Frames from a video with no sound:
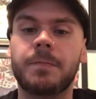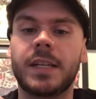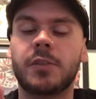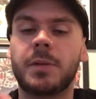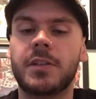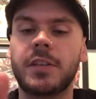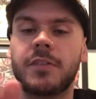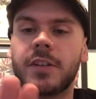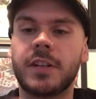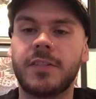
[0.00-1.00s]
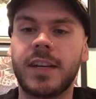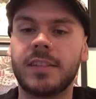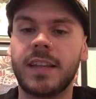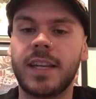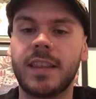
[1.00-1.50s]
especially for a
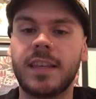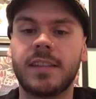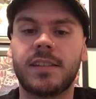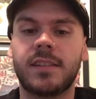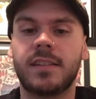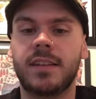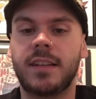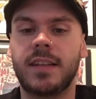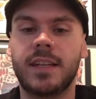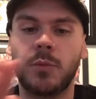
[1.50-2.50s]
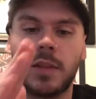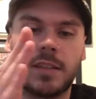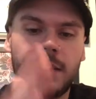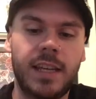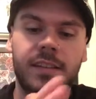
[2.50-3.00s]
device like this, with
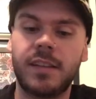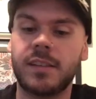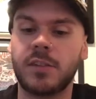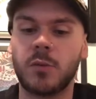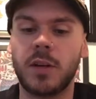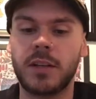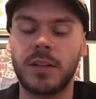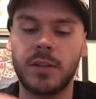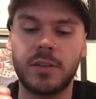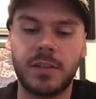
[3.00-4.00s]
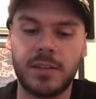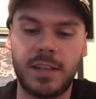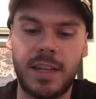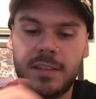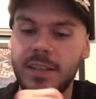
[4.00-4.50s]
as easy as the squonk loads and as
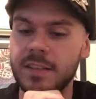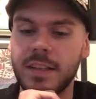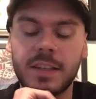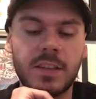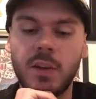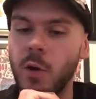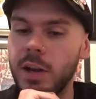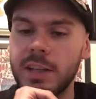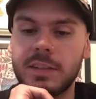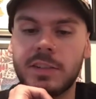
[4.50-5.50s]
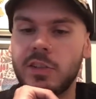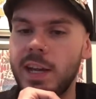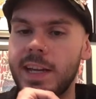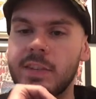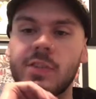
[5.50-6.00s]
easy as the coil is to
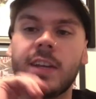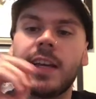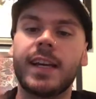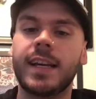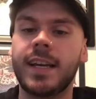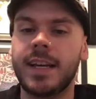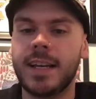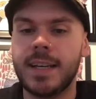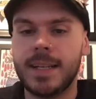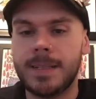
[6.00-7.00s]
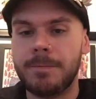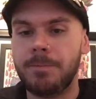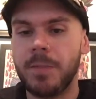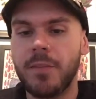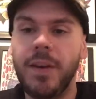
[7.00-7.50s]
change.
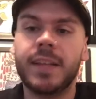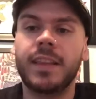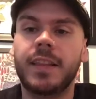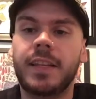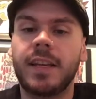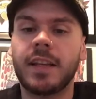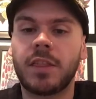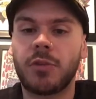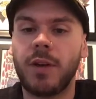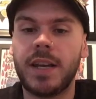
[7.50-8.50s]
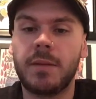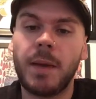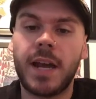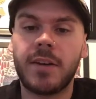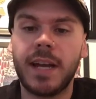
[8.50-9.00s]
The fact that they did a threaded
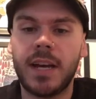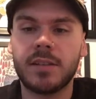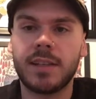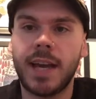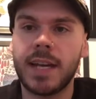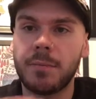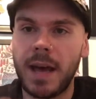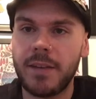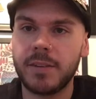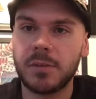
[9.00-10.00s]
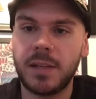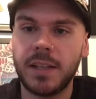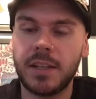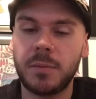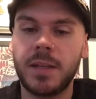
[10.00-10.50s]
battery housing kind of baffles me a
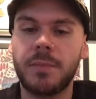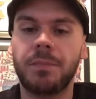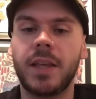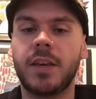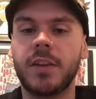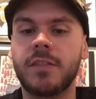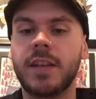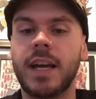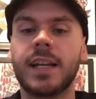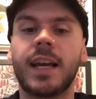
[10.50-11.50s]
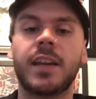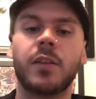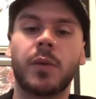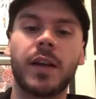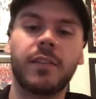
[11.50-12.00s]
little bit. They could have gone kind of
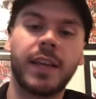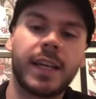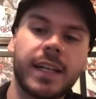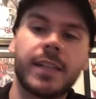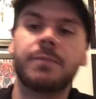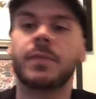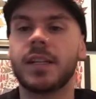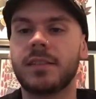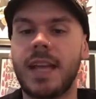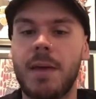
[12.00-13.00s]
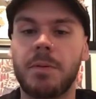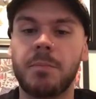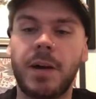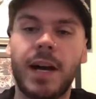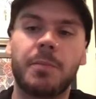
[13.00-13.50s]
the way of like a snap and
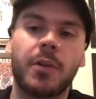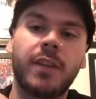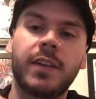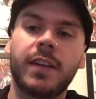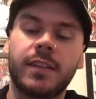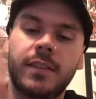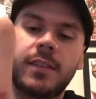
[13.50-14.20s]
pop, or even,